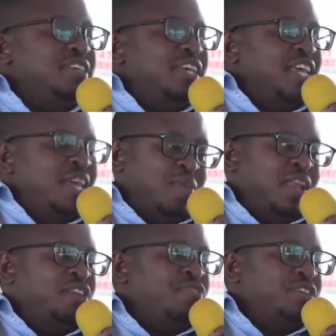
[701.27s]
email
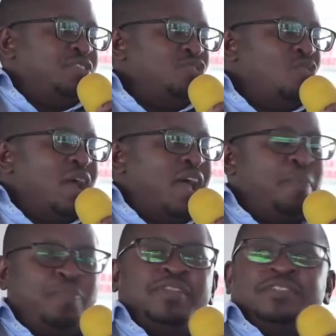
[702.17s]
address. So what
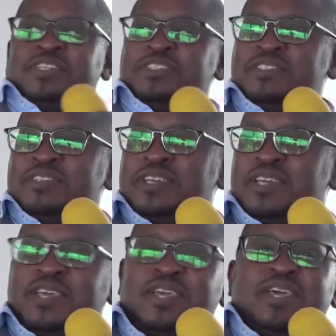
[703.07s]
happens is
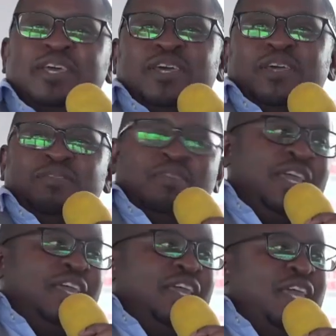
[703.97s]
the
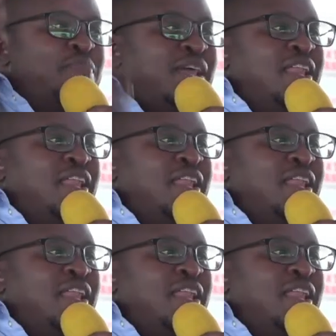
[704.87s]
email